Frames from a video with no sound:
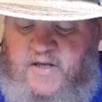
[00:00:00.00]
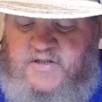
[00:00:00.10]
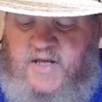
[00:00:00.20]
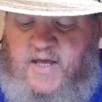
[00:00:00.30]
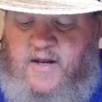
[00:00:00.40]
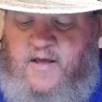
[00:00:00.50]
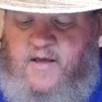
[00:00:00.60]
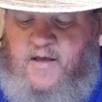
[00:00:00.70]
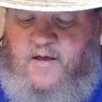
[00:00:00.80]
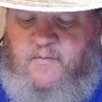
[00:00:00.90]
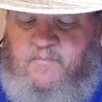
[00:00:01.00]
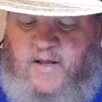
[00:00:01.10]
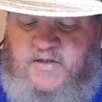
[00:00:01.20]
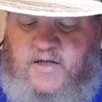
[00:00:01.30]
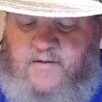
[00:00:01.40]
said,
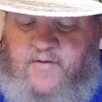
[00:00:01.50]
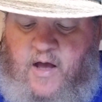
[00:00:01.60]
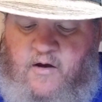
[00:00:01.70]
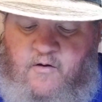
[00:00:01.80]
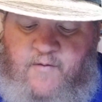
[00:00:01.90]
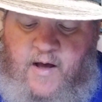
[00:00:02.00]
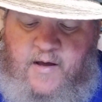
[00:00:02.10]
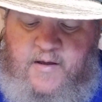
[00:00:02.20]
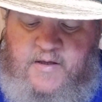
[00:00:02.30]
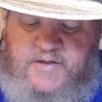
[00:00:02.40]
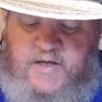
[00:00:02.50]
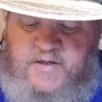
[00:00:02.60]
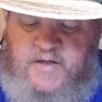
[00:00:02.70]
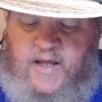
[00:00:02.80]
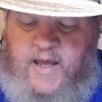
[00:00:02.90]
Blessed of Yahovah is
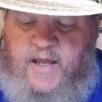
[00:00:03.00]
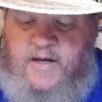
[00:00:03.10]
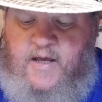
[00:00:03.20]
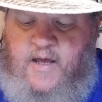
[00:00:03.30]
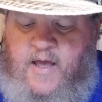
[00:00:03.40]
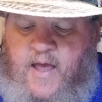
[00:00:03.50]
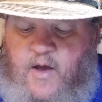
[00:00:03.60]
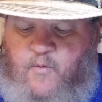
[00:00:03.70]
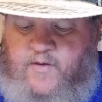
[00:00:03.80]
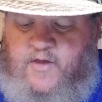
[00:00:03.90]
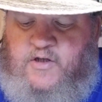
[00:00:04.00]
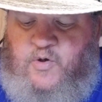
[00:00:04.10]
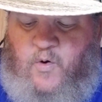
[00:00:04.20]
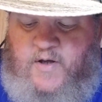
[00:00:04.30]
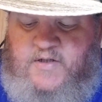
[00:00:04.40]
his land, with the
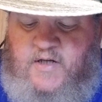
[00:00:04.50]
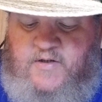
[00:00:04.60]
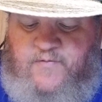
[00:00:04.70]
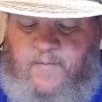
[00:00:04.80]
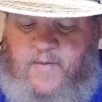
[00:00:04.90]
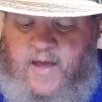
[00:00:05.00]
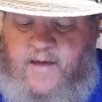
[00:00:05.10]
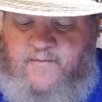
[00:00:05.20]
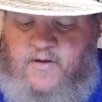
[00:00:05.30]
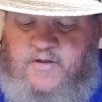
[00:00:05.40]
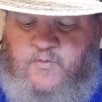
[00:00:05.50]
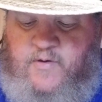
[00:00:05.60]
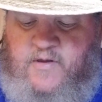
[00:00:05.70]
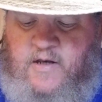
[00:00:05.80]
choicest from the heavens, with the